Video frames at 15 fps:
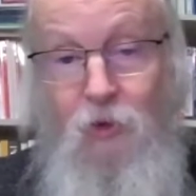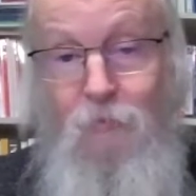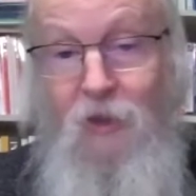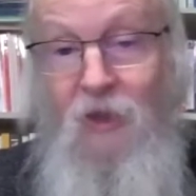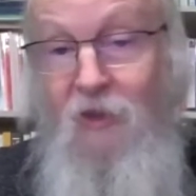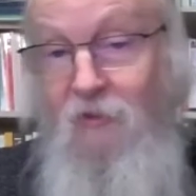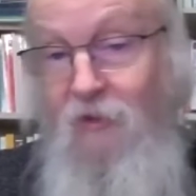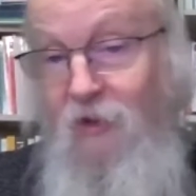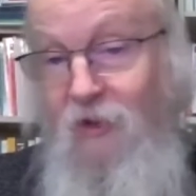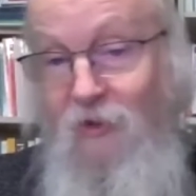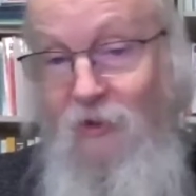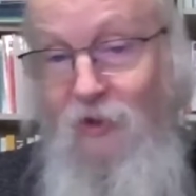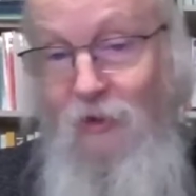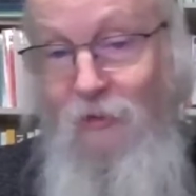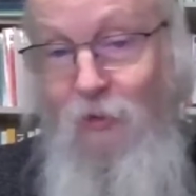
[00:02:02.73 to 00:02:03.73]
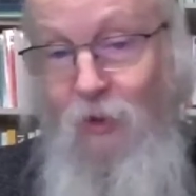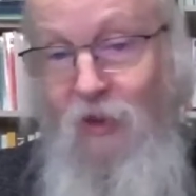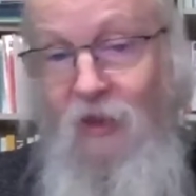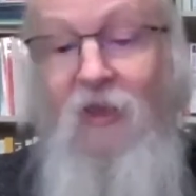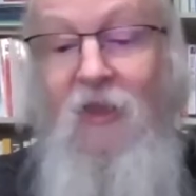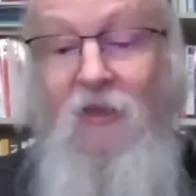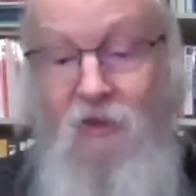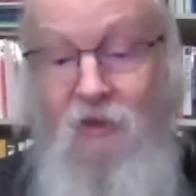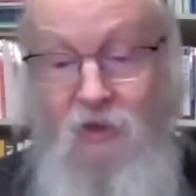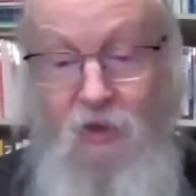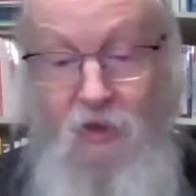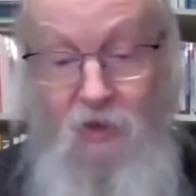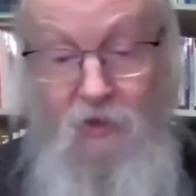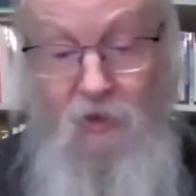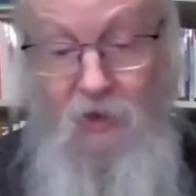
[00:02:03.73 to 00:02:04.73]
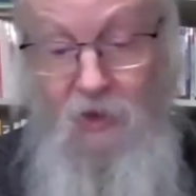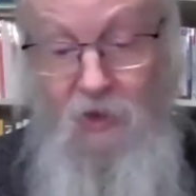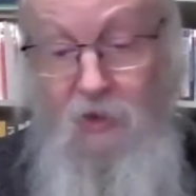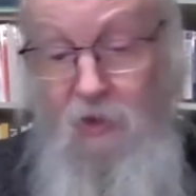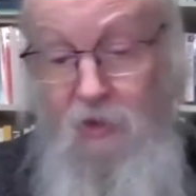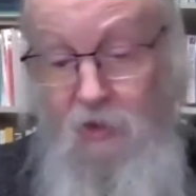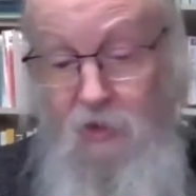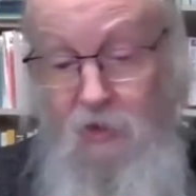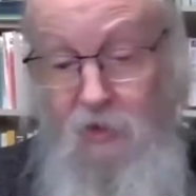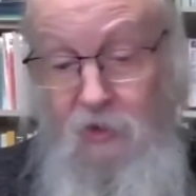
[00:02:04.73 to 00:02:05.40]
or pirated software and things like that.